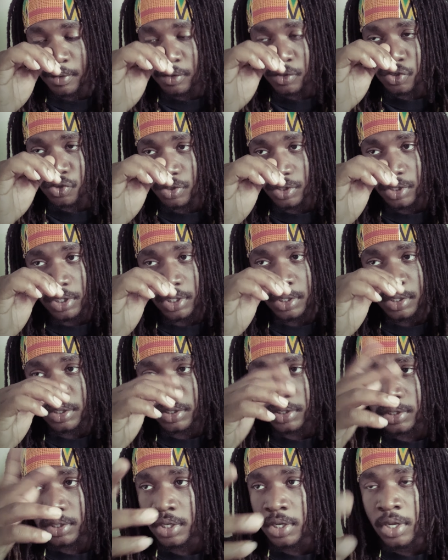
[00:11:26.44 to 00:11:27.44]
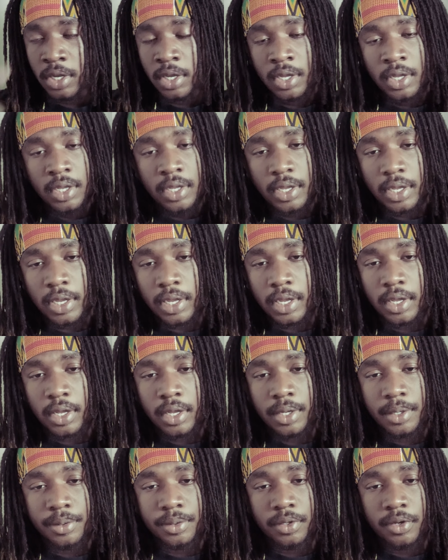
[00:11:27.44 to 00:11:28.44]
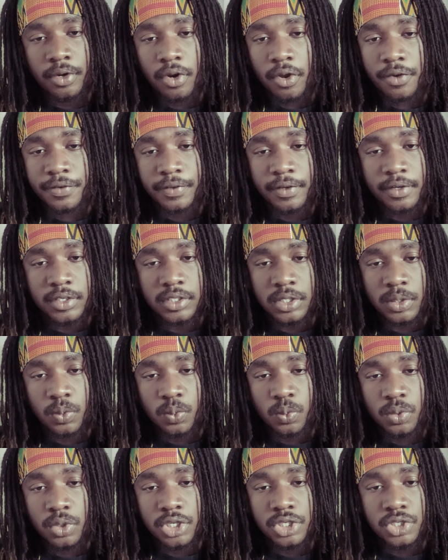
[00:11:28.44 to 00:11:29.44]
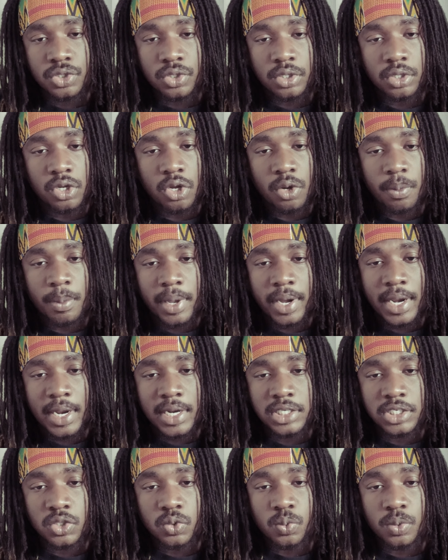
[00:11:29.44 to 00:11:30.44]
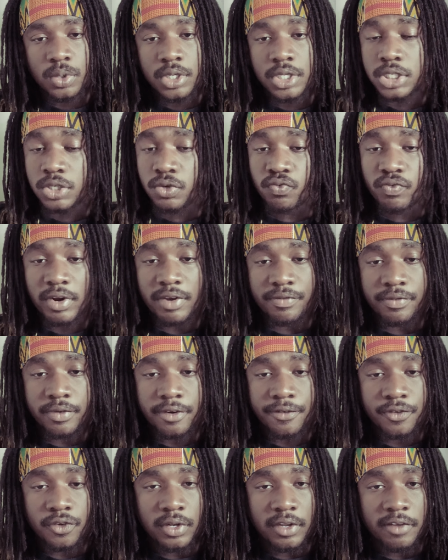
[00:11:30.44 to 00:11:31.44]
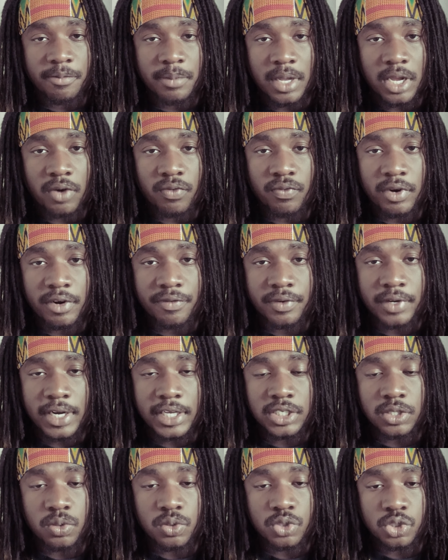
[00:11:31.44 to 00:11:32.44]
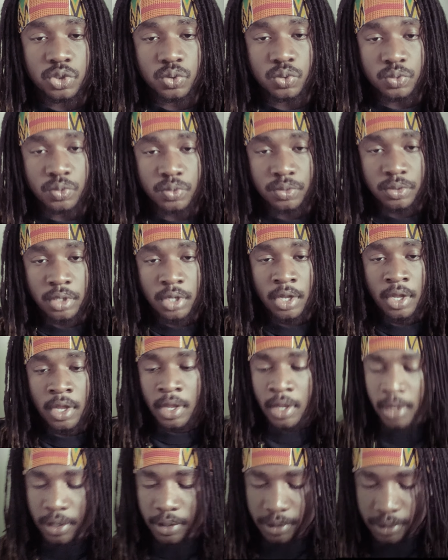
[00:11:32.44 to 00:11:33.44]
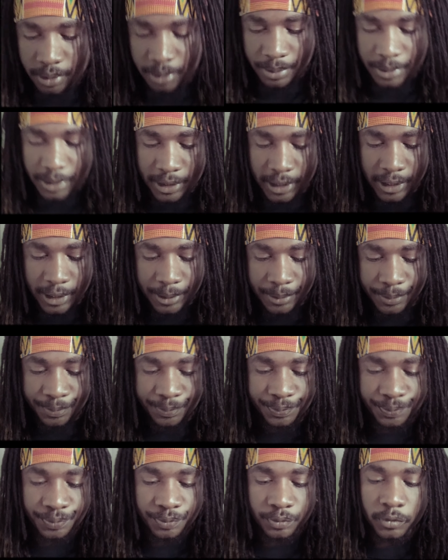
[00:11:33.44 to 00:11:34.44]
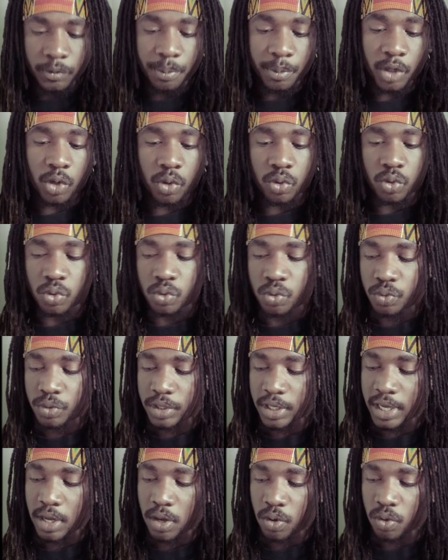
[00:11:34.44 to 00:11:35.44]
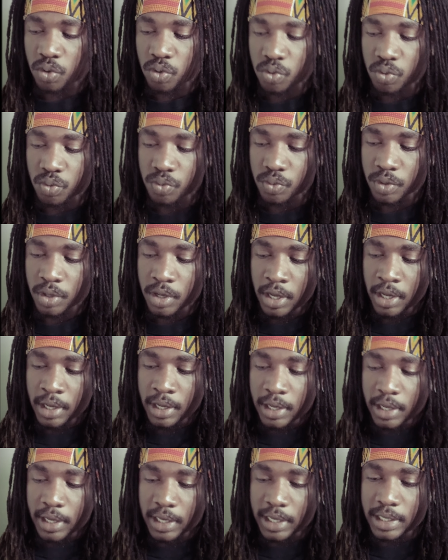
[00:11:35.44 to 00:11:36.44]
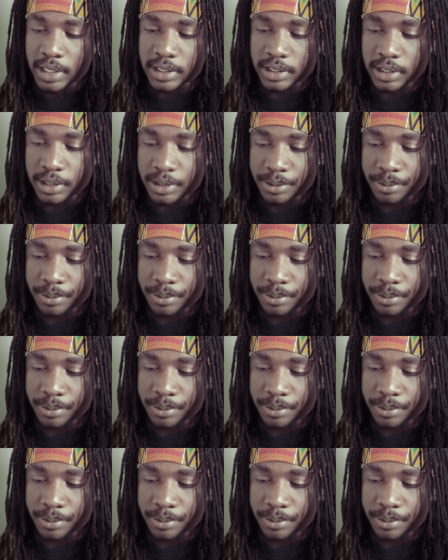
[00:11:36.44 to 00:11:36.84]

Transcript: trees, and you know, if there's some woods, you can go by the edge of the woods. A river, if you live by the river, that's Oshun. You know what I'm saying? But Ogun, Ogun is